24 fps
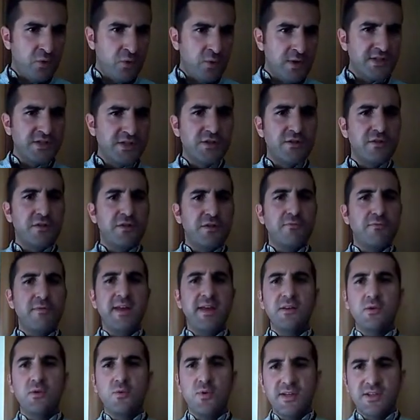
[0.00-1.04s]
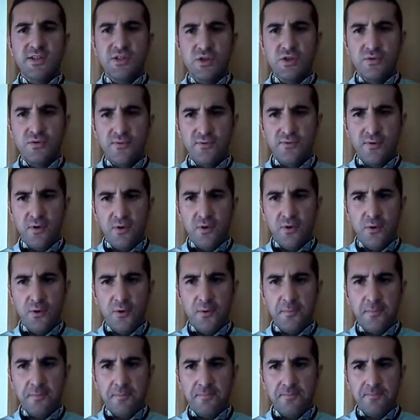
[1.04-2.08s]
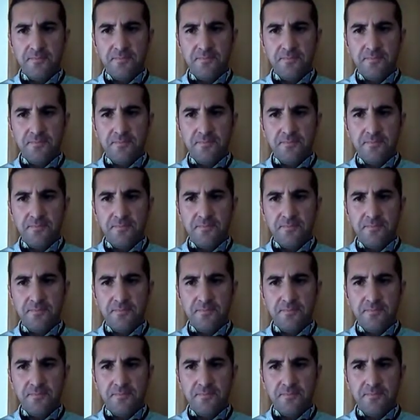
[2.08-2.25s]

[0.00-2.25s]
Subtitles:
question 3 and question 4